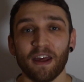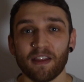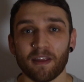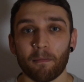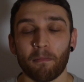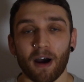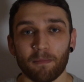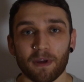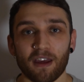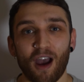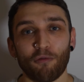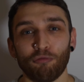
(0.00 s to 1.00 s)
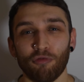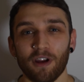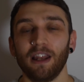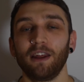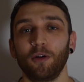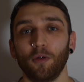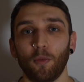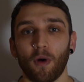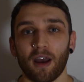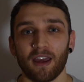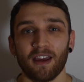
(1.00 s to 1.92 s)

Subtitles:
that might be a really good way